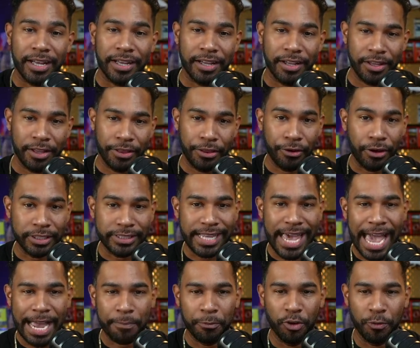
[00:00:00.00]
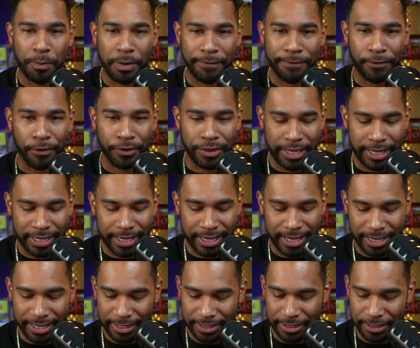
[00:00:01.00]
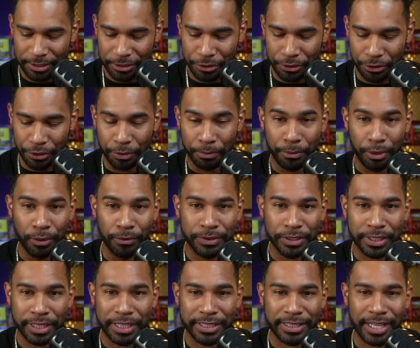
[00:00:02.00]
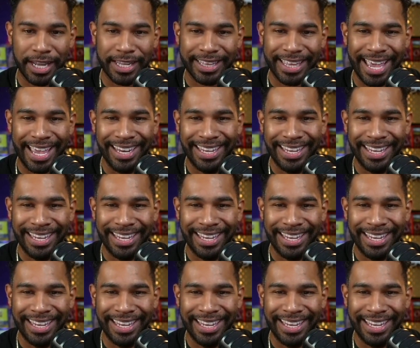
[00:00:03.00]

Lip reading: attack move before they do their moves and things like that.